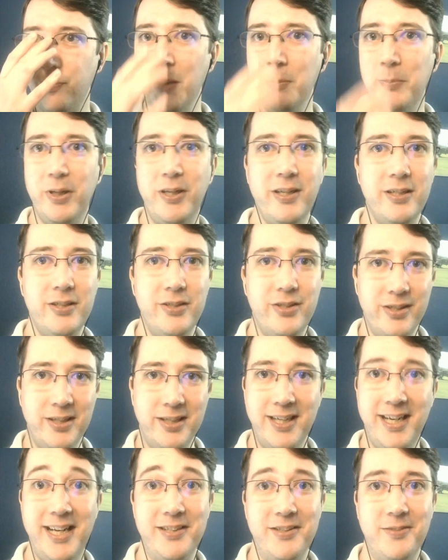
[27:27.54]
Because
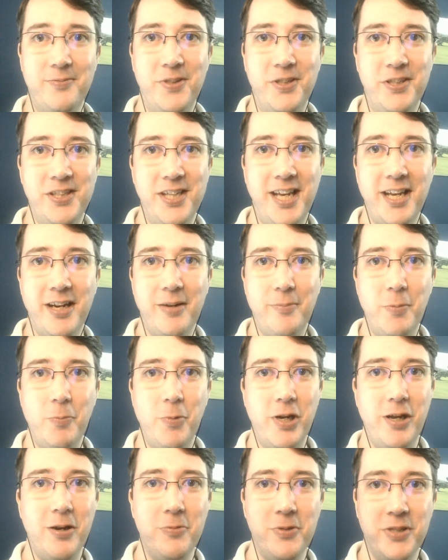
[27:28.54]
as I've just said, I mean,
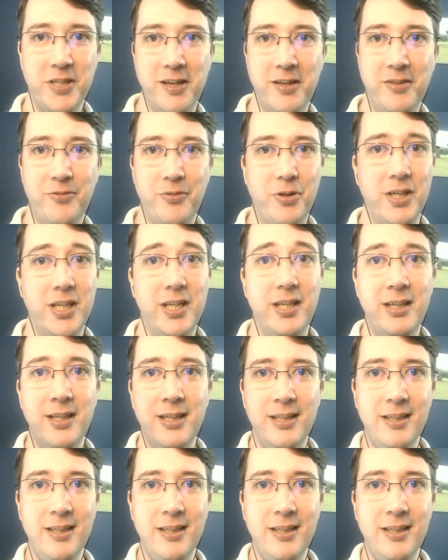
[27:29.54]
when I was going through it,